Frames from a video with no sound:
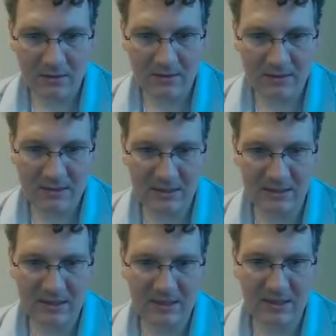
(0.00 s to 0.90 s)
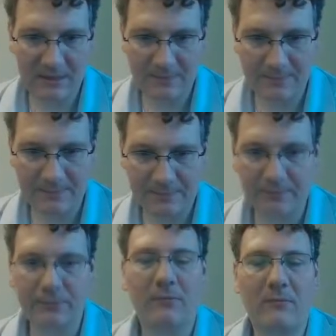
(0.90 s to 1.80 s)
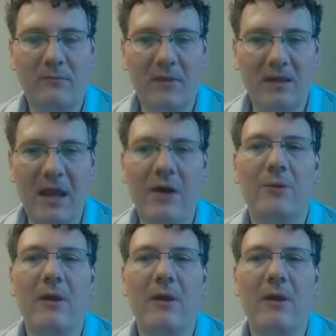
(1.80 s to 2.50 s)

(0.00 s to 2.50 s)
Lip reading: dt. Now